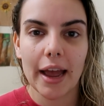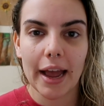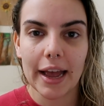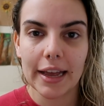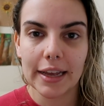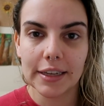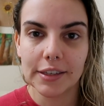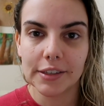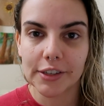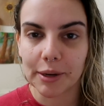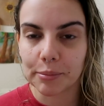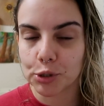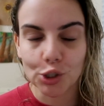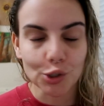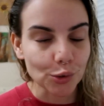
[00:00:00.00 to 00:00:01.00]
And
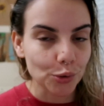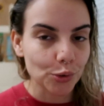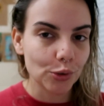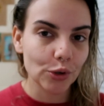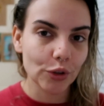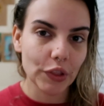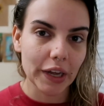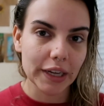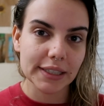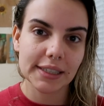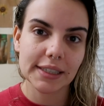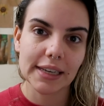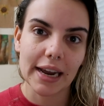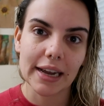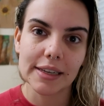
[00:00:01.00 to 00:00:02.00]
I'm sure
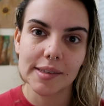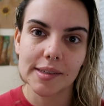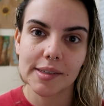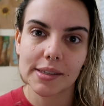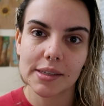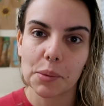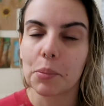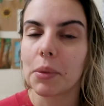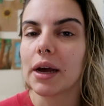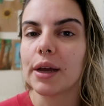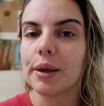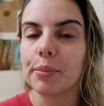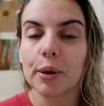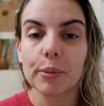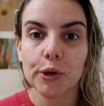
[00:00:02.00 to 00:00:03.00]
that as
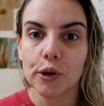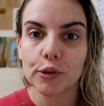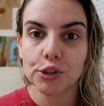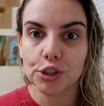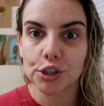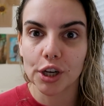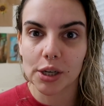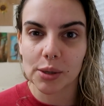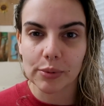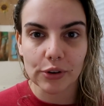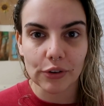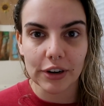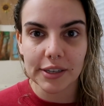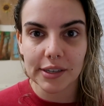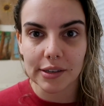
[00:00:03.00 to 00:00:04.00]
my permaculture journey
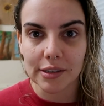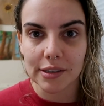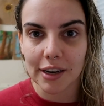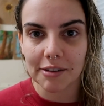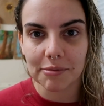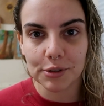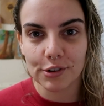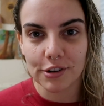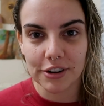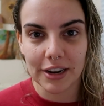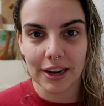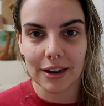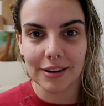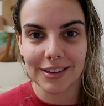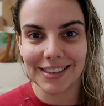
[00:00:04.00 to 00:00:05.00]
progresses, I will no
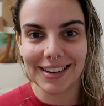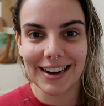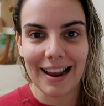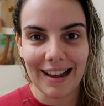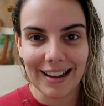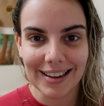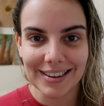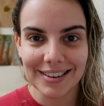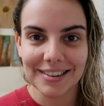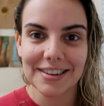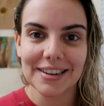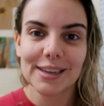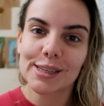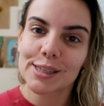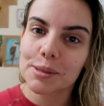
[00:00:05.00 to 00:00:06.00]
doubt add
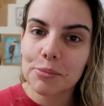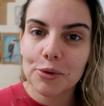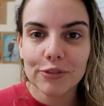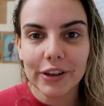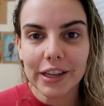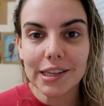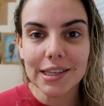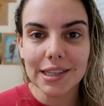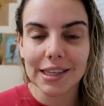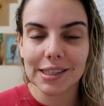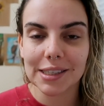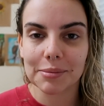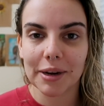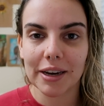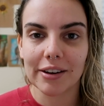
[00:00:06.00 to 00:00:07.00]
some more fancy
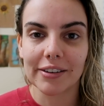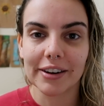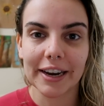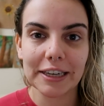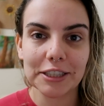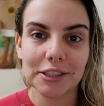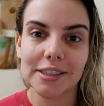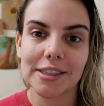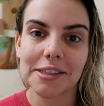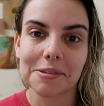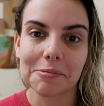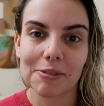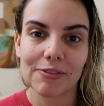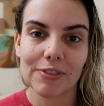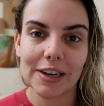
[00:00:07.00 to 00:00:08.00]
things to my irrigation
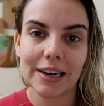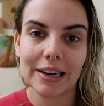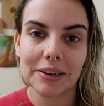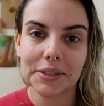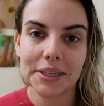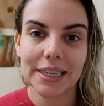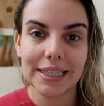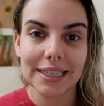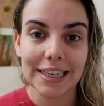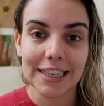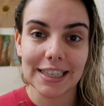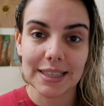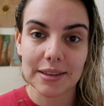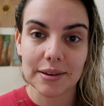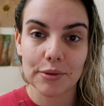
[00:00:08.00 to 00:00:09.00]
system, but for now, it
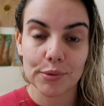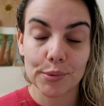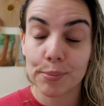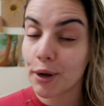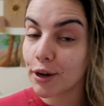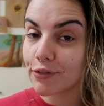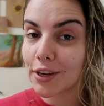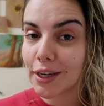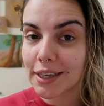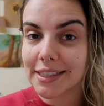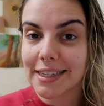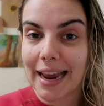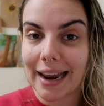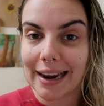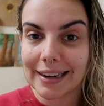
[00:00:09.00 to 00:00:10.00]
is perfect
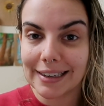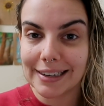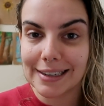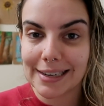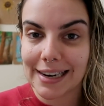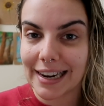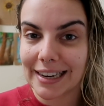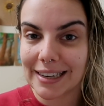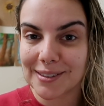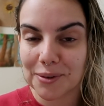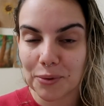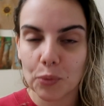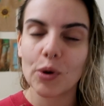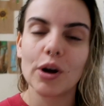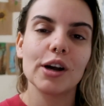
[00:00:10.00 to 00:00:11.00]
and it
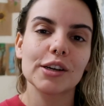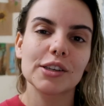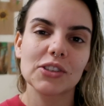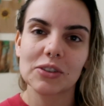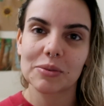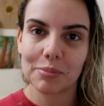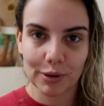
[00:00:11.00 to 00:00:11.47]
works